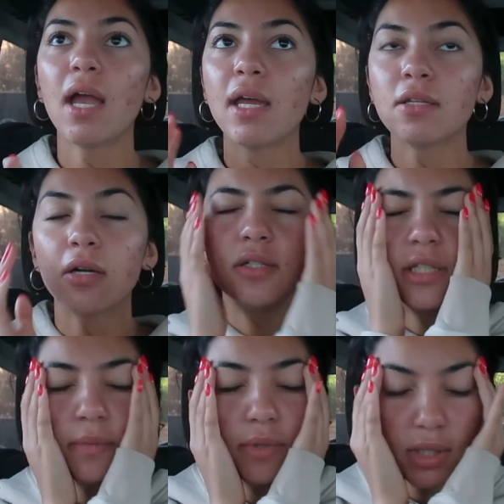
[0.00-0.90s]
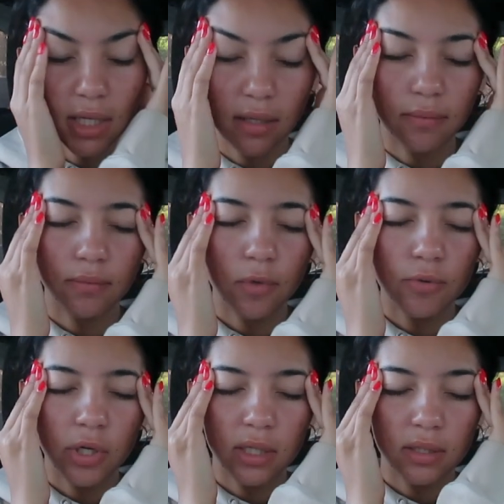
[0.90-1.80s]
It's hard to communicate what
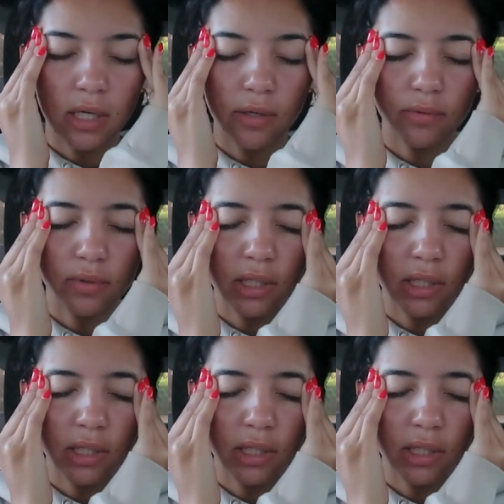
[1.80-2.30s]
I'm trying to say,